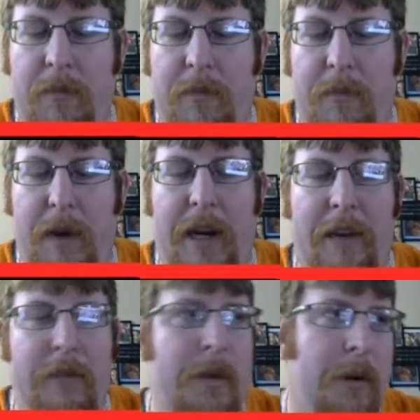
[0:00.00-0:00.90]
You might
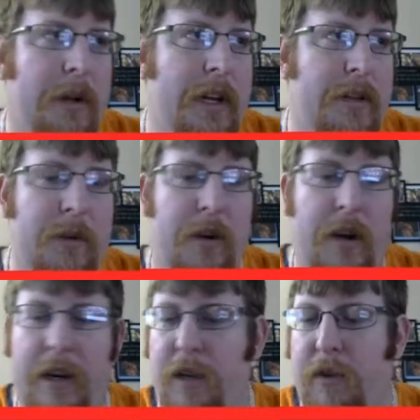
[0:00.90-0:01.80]
even be able to get some good
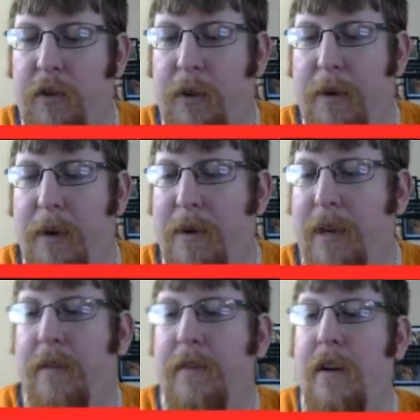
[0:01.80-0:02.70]
ideas from it. I
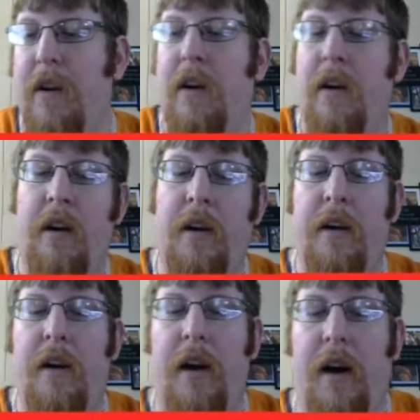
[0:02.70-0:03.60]
mean,
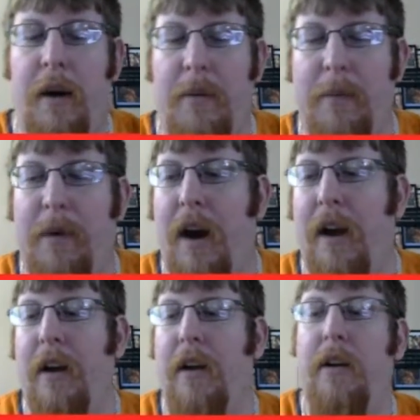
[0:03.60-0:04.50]
I'm kind
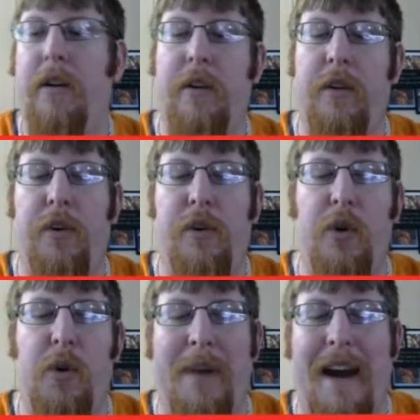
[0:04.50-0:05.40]
of
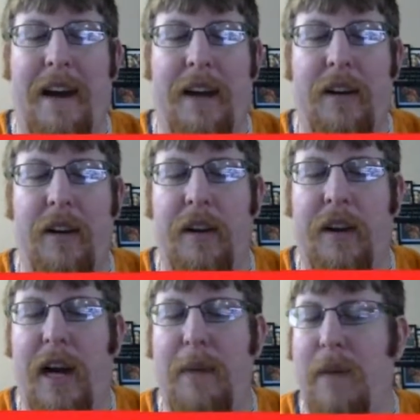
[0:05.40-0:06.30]
new back into the
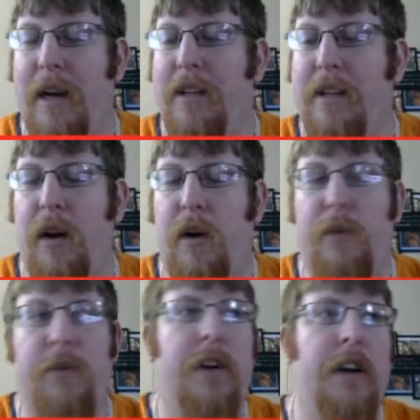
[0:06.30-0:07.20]
game
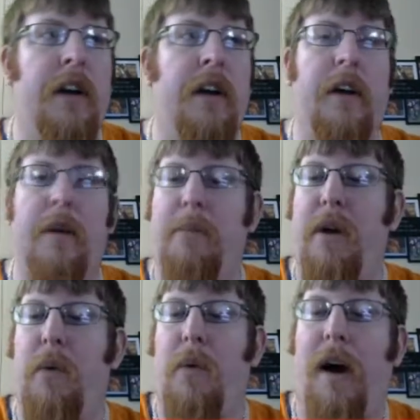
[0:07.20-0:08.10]
myself. Been
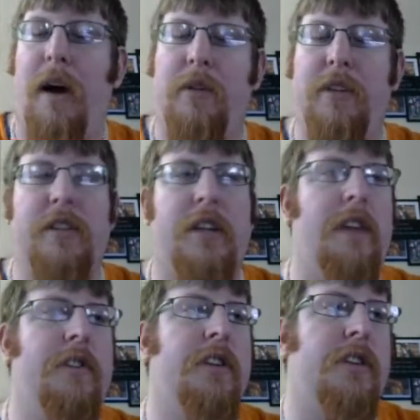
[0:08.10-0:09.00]
a while since
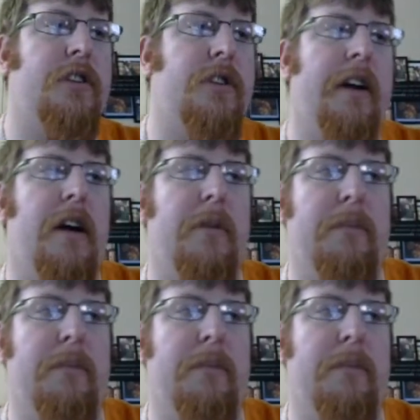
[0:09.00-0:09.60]
I've just straight out